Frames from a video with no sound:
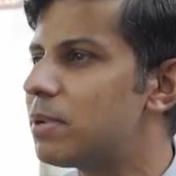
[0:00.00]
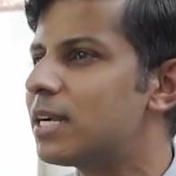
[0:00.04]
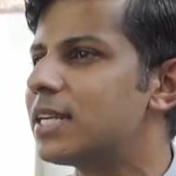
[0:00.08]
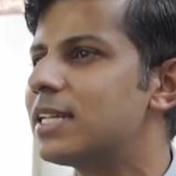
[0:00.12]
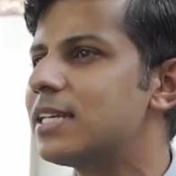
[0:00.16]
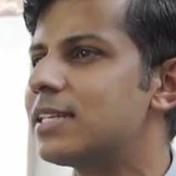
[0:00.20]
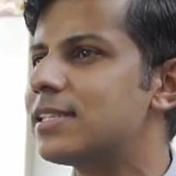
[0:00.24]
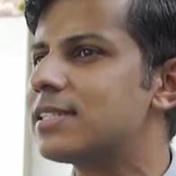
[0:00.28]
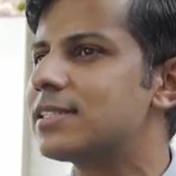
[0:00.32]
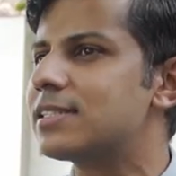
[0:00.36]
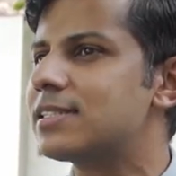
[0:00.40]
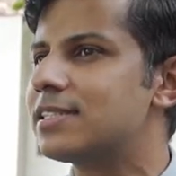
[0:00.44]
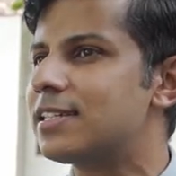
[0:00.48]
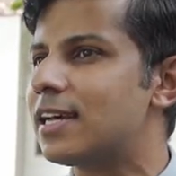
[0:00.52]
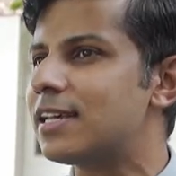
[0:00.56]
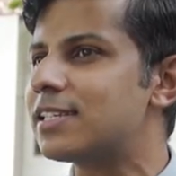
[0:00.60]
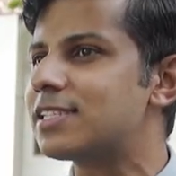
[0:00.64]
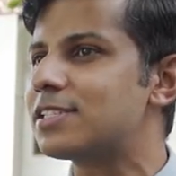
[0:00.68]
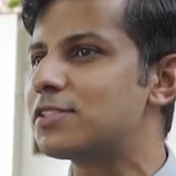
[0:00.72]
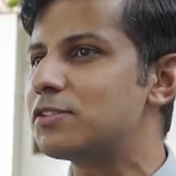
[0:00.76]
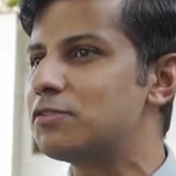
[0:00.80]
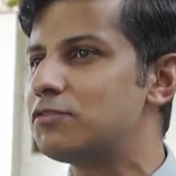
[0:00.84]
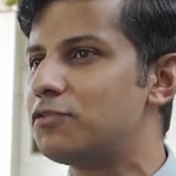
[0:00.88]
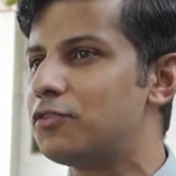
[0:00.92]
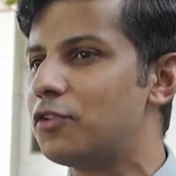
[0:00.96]
but it's
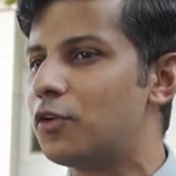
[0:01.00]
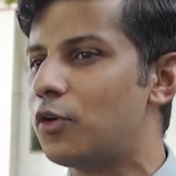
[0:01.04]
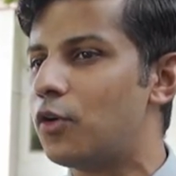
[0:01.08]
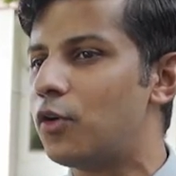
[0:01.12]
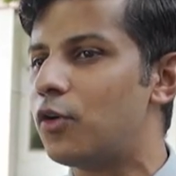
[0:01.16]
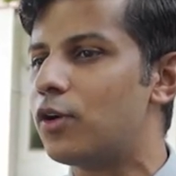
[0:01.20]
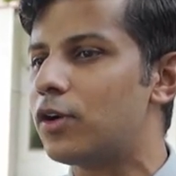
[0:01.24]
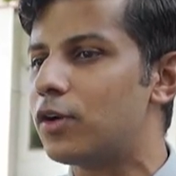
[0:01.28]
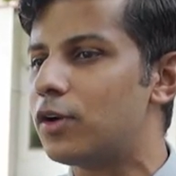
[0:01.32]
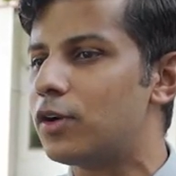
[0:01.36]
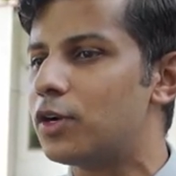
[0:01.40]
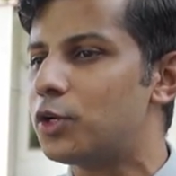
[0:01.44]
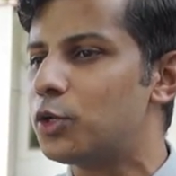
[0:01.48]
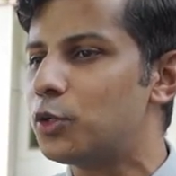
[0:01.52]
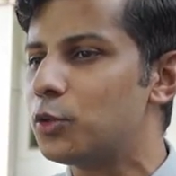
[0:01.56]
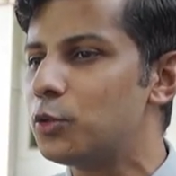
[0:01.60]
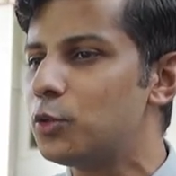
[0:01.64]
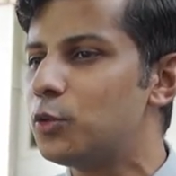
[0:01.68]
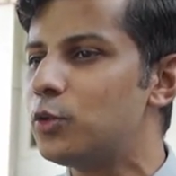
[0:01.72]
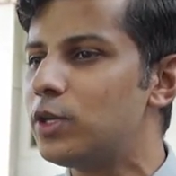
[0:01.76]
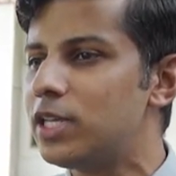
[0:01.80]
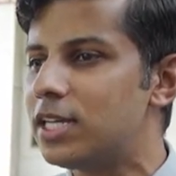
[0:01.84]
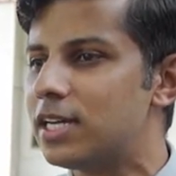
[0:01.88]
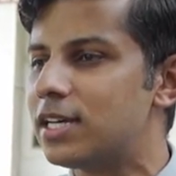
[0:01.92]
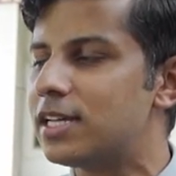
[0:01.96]
just for
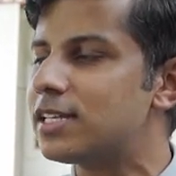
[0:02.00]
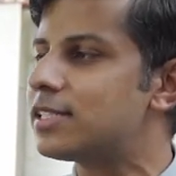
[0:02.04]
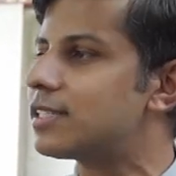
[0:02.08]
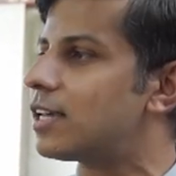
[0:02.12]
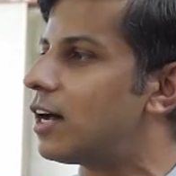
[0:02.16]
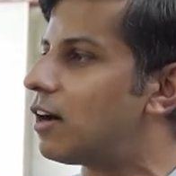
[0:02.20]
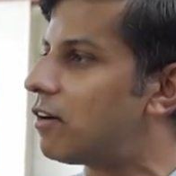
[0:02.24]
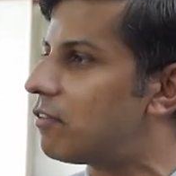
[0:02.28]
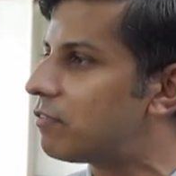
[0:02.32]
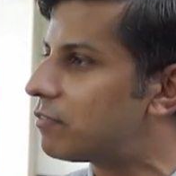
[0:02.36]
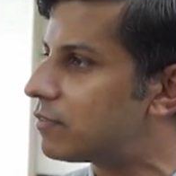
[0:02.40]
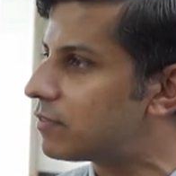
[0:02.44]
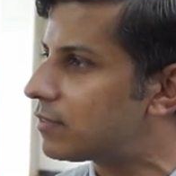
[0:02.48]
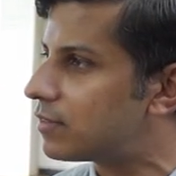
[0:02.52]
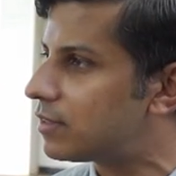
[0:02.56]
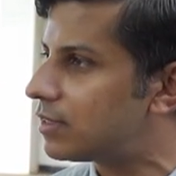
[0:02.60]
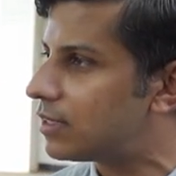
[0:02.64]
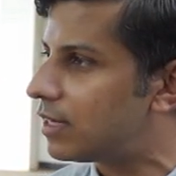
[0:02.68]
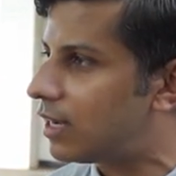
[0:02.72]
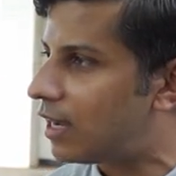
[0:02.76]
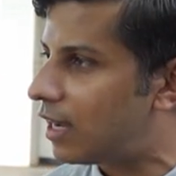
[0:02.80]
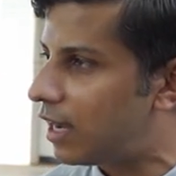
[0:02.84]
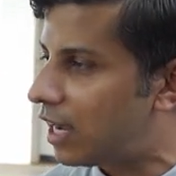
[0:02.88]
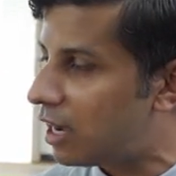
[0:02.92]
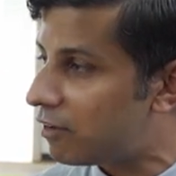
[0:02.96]
two years of,
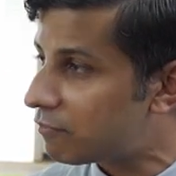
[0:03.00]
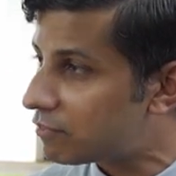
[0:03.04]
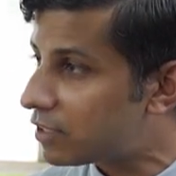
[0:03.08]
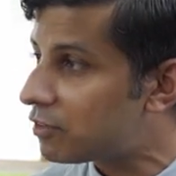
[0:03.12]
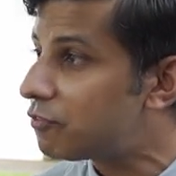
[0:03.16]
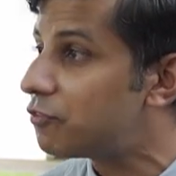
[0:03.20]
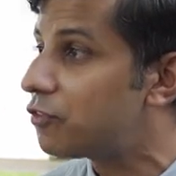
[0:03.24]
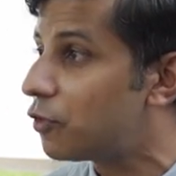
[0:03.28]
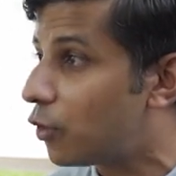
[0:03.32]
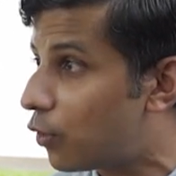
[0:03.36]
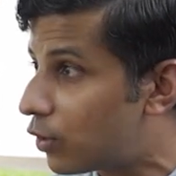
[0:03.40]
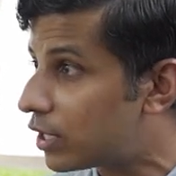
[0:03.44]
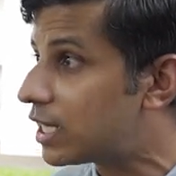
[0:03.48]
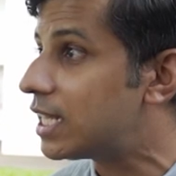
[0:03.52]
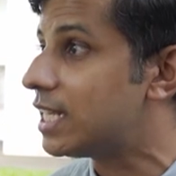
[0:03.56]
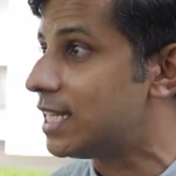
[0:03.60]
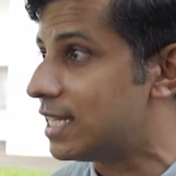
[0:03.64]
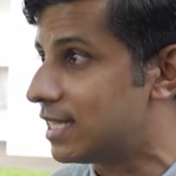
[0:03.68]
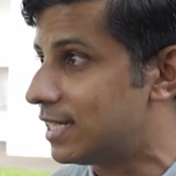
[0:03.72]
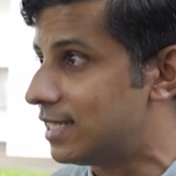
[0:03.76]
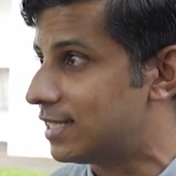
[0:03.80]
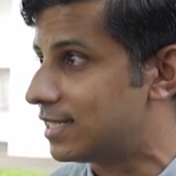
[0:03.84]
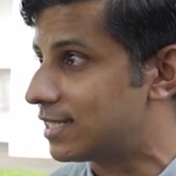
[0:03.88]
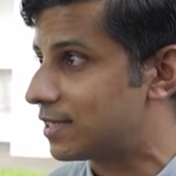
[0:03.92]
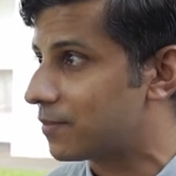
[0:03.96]
after 40
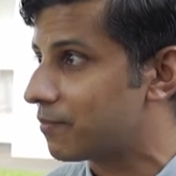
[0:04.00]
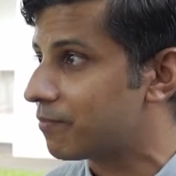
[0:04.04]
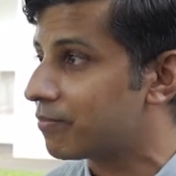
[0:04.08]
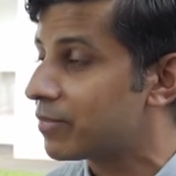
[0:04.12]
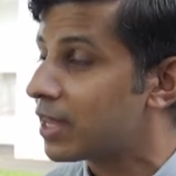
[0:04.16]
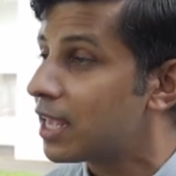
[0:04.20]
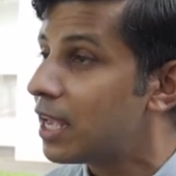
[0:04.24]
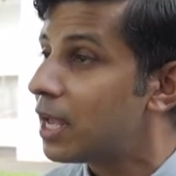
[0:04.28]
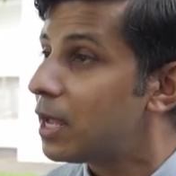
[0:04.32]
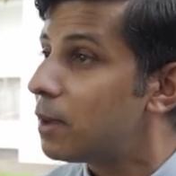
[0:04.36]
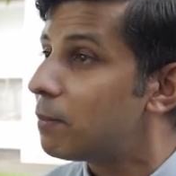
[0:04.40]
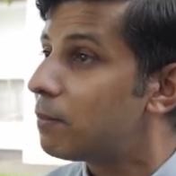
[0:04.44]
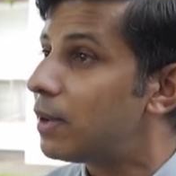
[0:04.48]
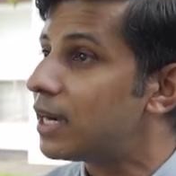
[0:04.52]
years. Yeah.